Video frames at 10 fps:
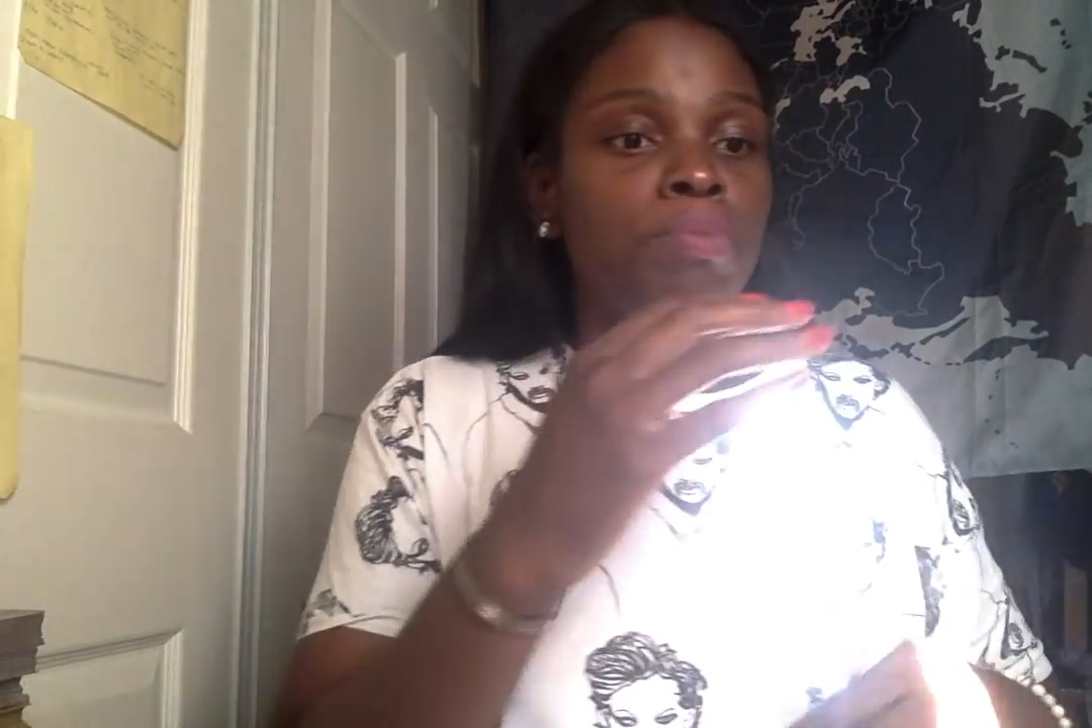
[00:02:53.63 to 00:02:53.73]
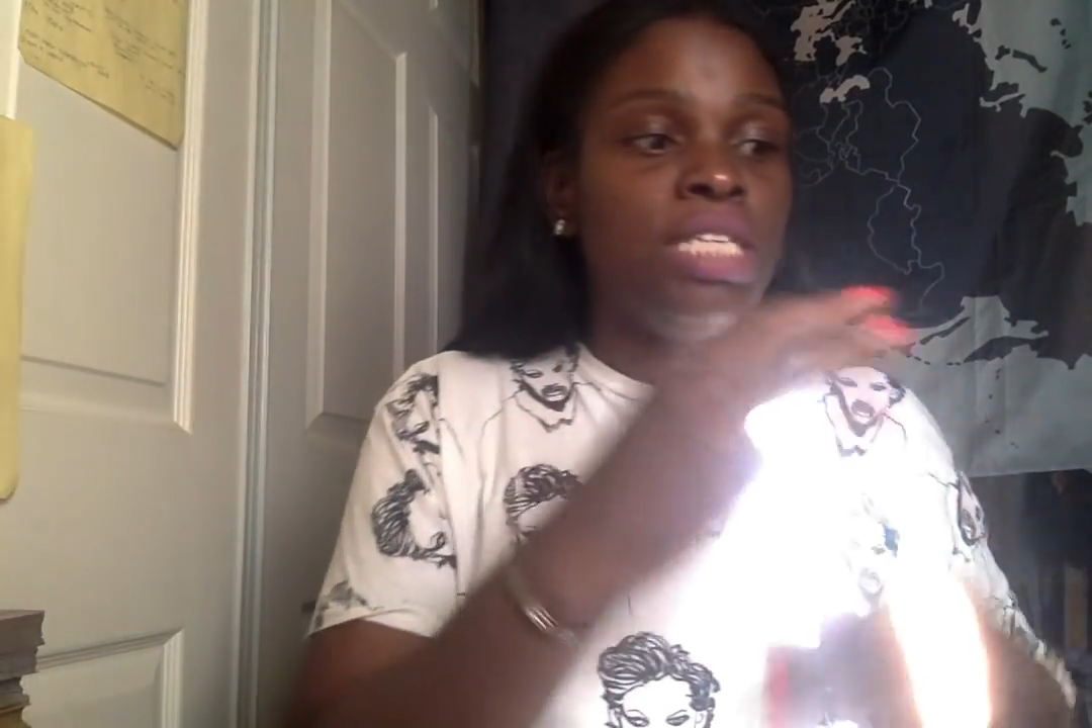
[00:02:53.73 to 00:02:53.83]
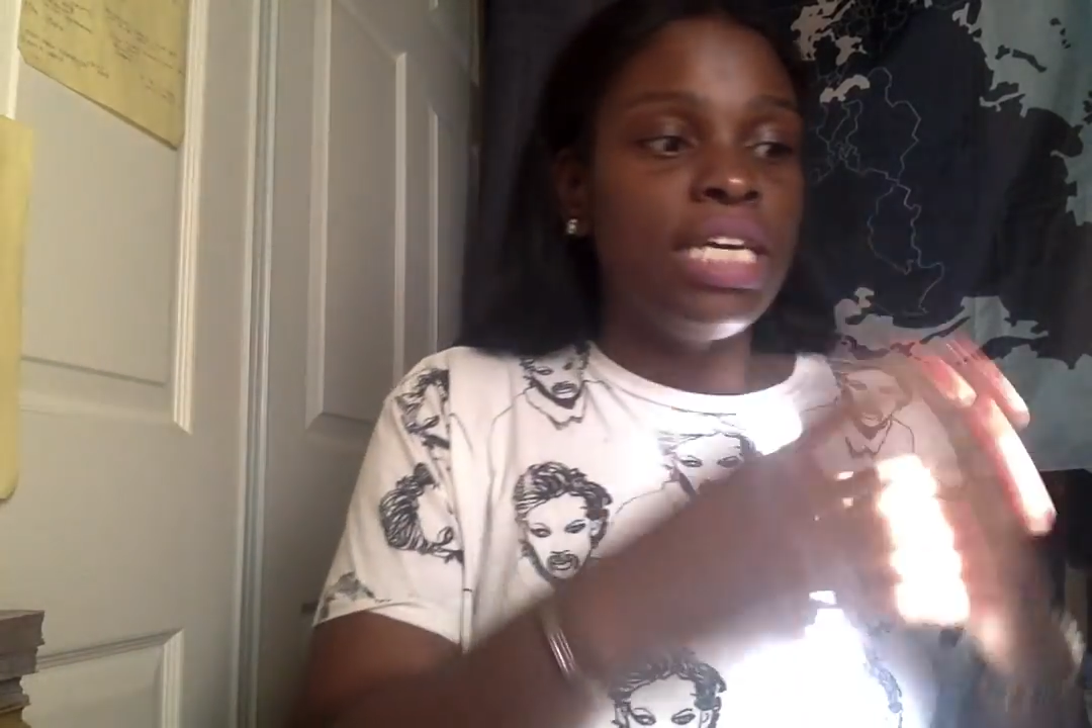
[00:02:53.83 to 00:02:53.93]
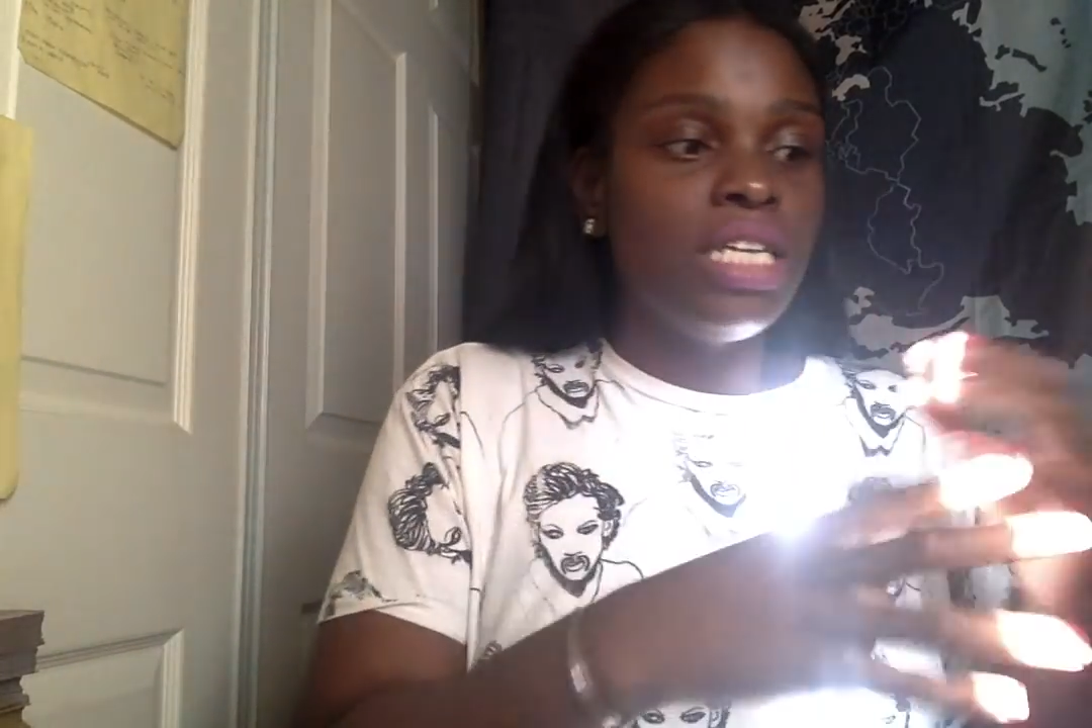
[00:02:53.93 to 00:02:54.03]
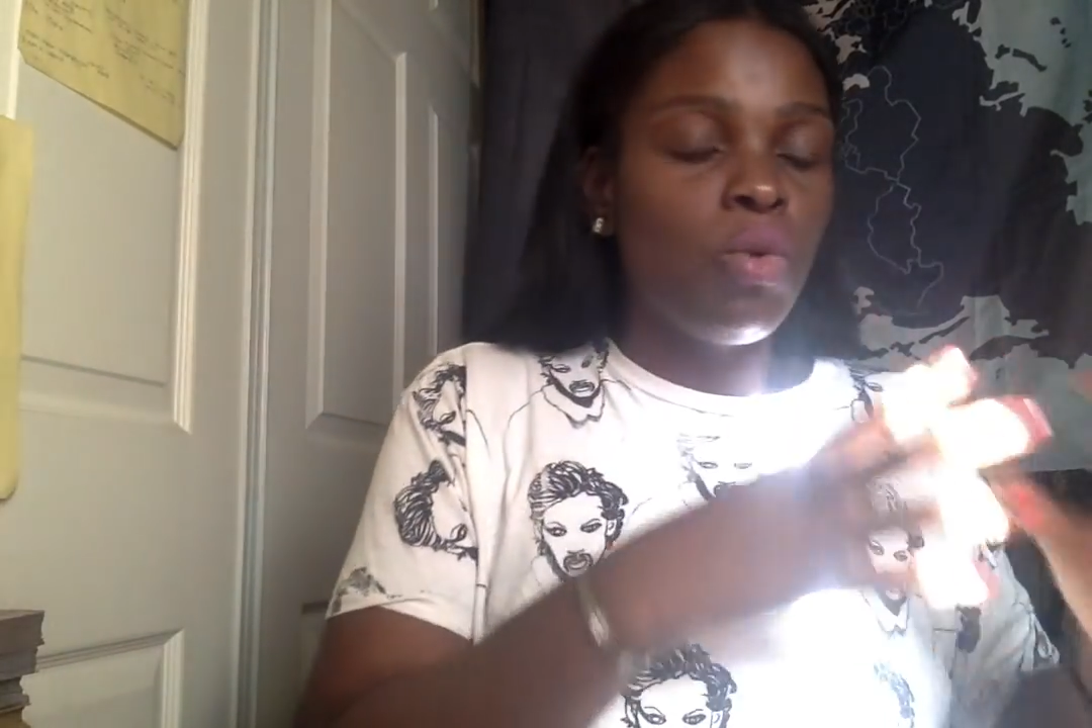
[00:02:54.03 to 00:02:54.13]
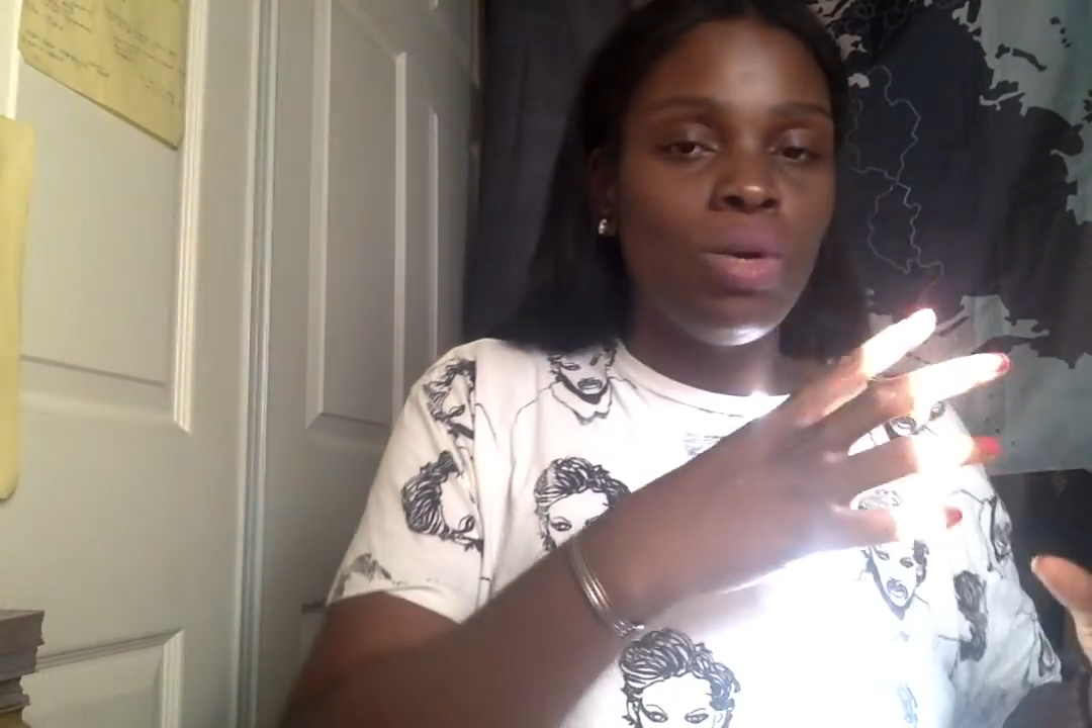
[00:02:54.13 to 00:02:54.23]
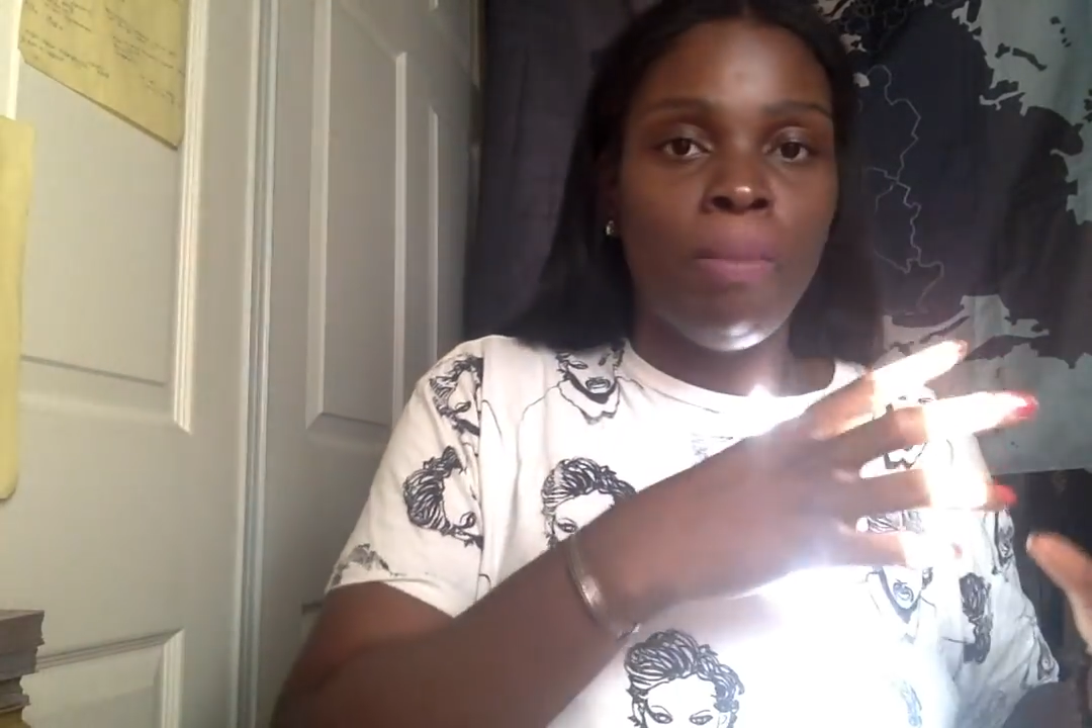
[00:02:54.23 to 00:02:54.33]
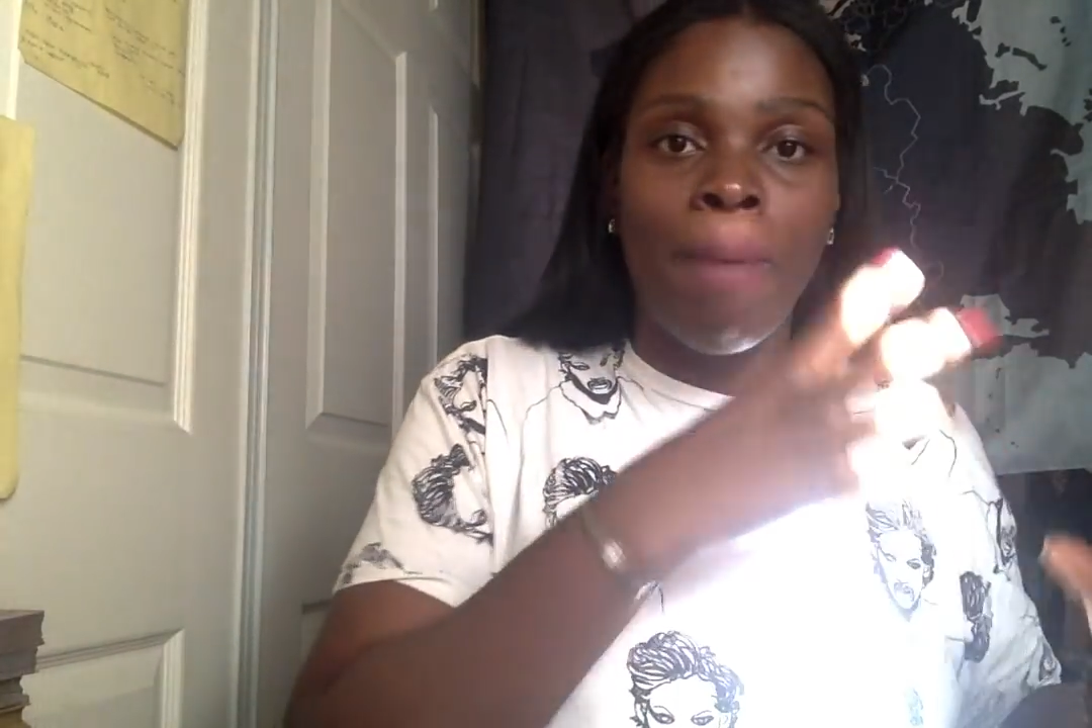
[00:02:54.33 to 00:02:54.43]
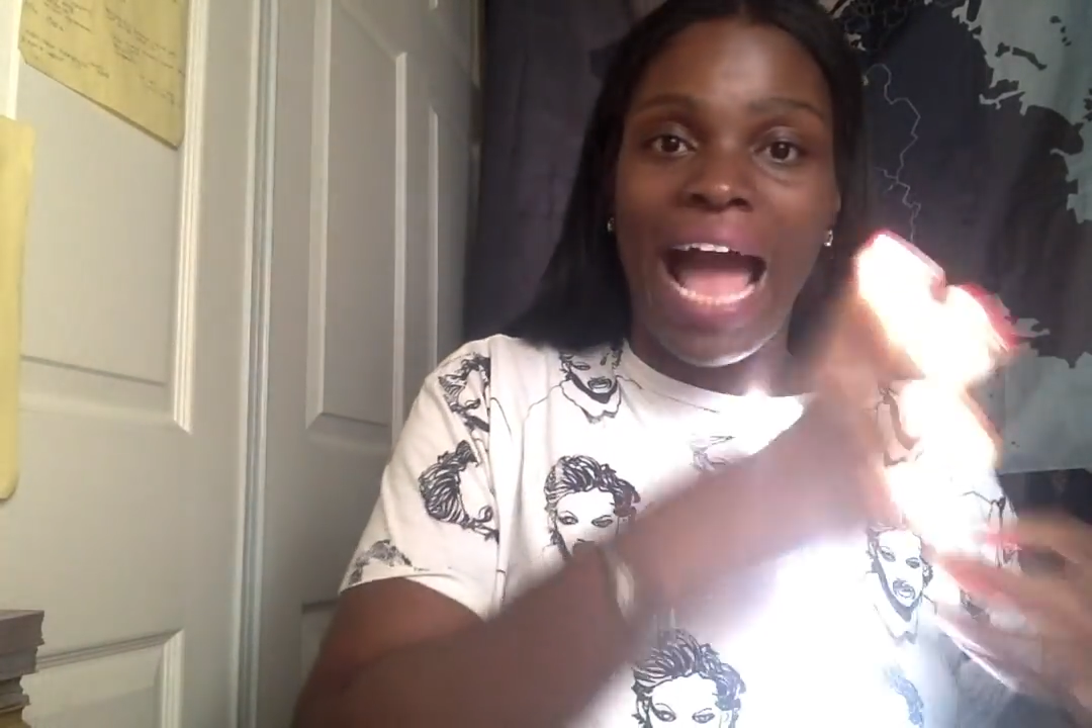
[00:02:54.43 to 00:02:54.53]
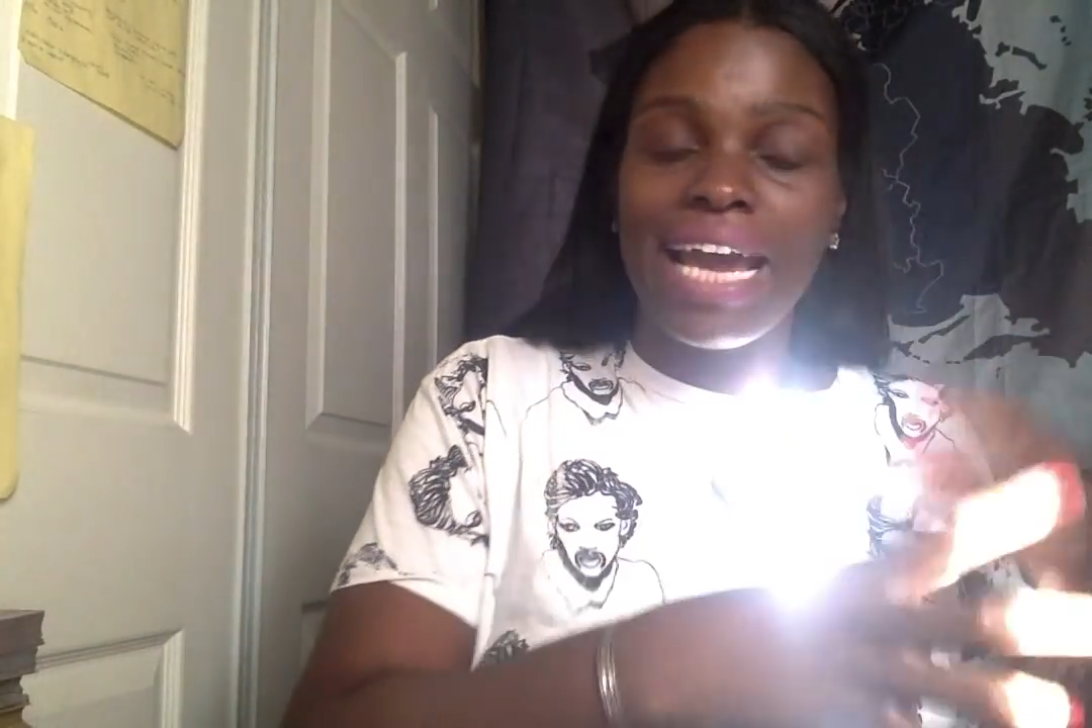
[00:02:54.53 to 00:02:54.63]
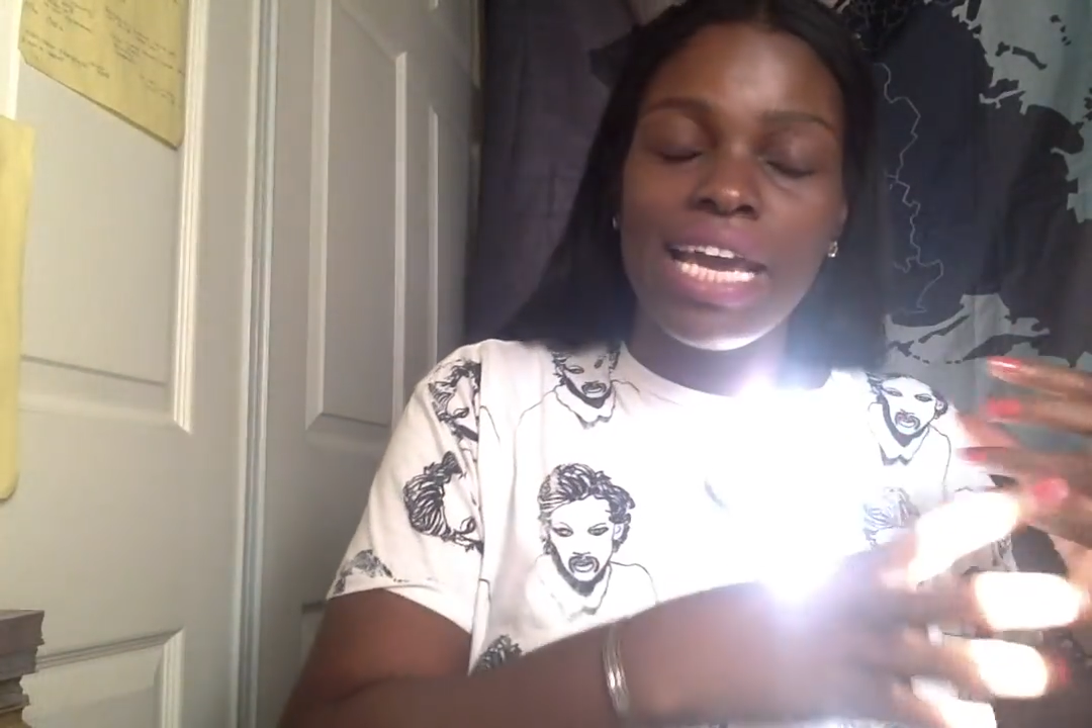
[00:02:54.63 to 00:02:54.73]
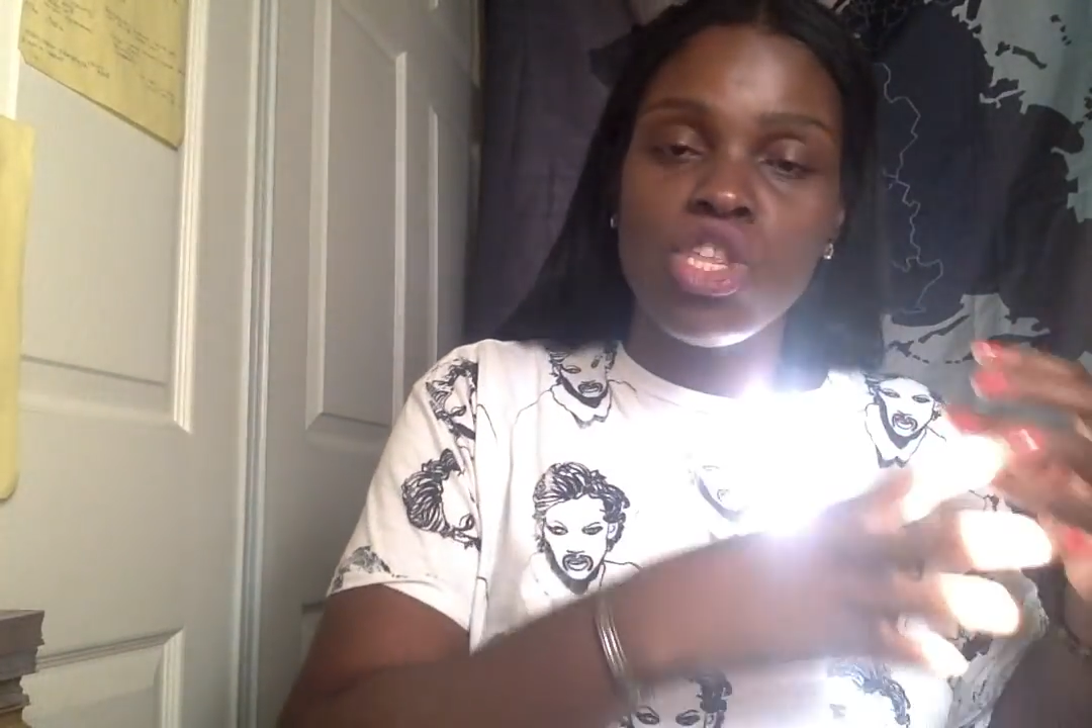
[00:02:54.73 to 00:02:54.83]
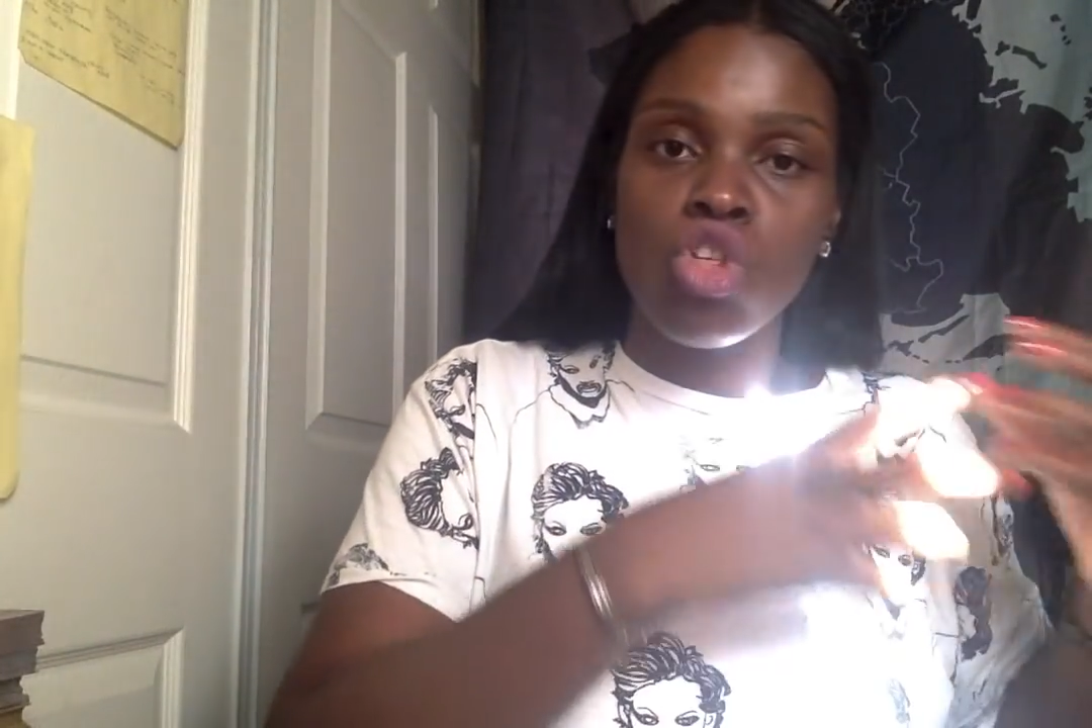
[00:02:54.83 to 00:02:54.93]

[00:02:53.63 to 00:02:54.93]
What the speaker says: dealing with baggage